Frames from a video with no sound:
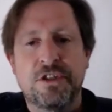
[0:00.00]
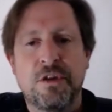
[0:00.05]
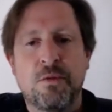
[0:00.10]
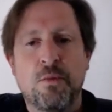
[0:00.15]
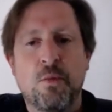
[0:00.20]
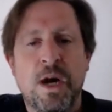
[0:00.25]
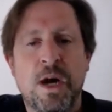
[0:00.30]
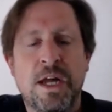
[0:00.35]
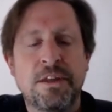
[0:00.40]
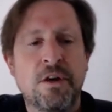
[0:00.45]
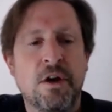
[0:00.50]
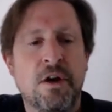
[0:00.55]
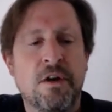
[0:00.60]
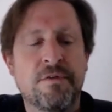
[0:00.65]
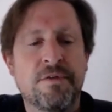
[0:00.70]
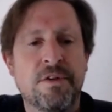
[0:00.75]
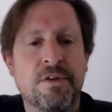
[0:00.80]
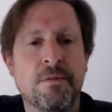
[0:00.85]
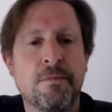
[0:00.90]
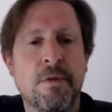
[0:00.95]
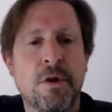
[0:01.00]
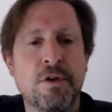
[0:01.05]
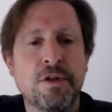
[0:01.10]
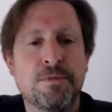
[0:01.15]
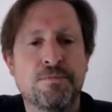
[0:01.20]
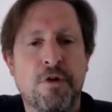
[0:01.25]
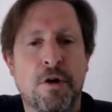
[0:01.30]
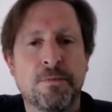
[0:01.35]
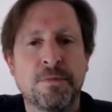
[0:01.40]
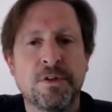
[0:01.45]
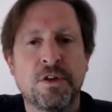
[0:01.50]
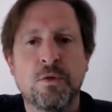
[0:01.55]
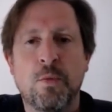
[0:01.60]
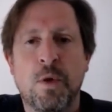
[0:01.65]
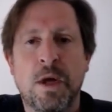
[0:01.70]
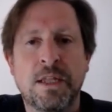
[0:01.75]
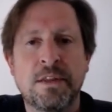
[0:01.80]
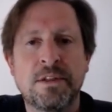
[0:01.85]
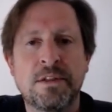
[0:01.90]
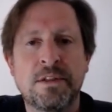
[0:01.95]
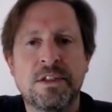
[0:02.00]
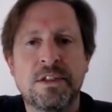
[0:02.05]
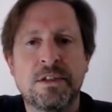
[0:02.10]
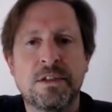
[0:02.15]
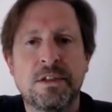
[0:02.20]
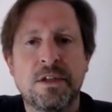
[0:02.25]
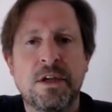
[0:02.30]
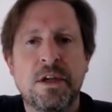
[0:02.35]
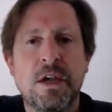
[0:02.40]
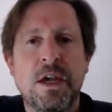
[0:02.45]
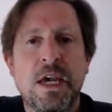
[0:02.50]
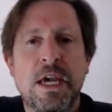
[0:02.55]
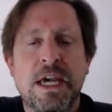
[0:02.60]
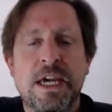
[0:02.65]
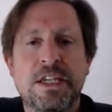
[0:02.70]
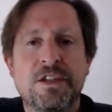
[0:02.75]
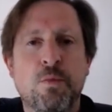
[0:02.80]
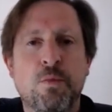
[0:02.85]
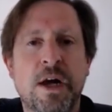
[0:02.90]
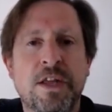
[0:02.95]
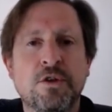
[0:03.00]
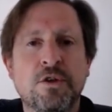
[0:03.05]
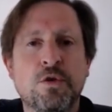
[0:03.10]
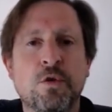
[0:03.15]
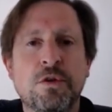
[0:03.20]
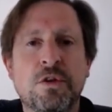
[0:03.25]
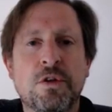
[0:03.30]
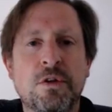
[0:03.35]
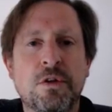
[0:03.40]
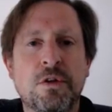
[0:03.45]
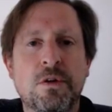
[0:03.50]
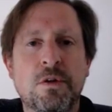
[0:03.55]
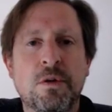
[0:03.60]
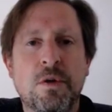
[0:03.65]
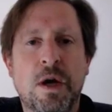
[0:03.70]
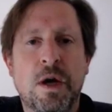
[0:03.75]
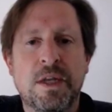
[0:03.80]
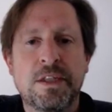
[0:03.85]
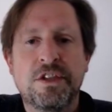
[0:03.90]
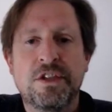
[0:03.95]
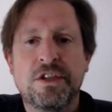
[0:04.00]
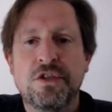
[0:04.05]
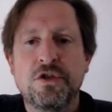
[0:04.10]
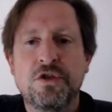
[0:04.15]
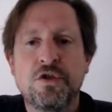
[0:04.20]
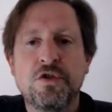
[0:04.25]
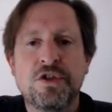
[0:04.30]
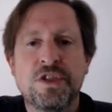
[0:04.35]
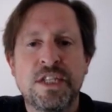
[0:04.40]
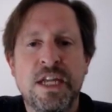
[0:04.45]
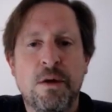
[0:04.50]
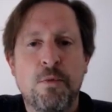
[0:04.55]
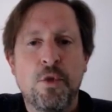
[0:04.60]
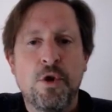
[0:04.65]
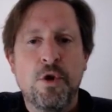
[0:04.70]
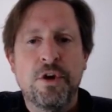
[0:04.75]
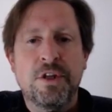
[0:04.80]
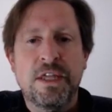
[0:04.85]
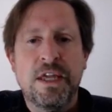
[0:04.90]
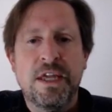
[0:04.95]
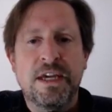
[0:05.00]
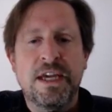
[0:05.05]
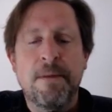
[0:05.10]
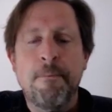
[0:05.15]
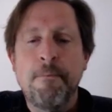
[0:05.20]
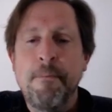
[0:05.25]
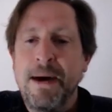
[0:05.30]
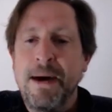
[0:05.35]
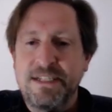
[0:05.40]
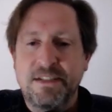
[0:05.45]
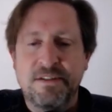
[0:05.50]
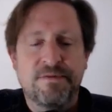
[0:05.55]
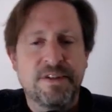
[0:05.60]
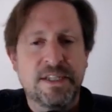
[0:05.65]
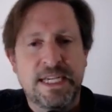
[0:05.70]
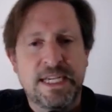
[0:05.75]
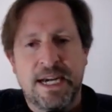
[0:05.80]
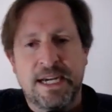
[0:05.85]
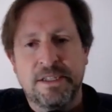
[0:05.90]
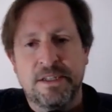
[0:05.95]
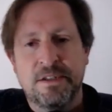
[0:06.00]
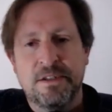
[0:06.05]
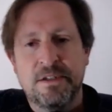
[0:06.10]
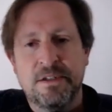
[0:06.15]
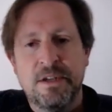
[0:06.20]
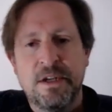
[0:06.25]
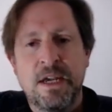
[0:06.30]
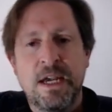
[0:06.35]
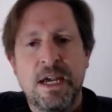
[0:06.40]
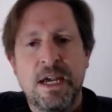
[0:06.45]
And one of the most prominent ones is one called Quds News Network. They're Hamas affiliated.